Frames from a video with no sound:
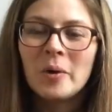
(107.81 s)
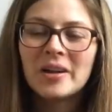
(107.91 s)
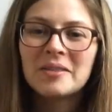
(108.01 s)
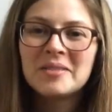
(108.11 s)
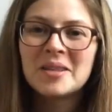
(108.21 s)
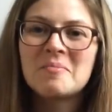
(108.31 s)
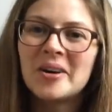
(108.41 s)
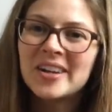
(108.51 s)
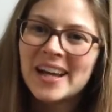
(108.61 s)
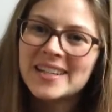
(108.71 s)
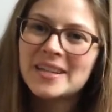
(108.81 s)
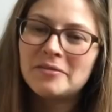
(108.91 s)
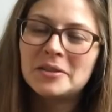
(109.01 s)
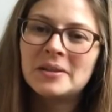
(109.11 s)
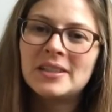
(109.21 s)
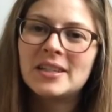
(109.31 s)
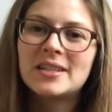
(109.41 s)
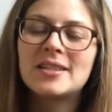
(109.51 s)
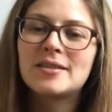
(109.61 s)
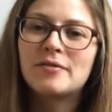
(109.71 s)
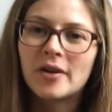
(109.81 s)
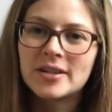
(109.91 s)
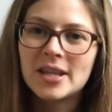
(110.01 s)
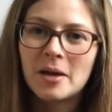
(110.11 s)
Welcome to the podcast, everyone. This is the first